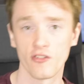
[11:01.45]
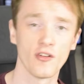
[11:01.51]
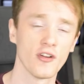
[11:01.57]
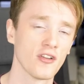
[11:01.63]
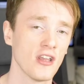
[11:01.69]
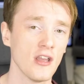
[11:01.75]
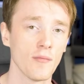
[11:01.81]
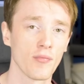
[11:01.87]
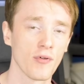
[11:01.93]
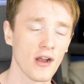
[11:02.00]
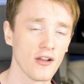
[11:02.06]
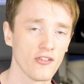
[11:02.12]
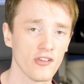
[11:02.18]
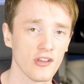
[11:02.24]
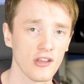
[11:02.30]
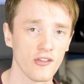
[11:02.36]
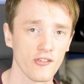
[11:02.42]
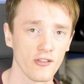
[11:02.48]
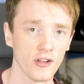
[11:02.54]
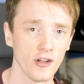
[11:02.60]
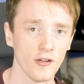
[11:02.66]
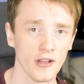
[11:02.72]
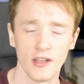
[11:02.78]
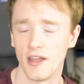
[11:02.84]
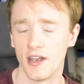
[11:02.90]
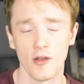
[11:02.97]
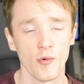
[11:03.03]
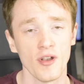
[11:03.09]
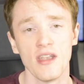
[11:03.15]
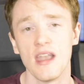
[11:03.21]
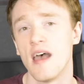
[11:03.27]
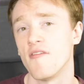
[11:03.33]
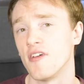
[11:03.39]
so I'd keep practicing it slowly and it
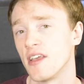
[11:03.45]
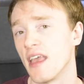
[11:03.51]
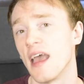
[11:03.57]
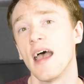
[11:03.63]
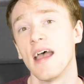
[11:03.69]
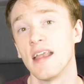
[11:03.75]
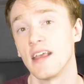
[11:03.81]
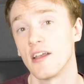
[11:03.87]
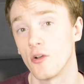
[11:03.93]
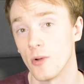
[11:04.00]
would never get any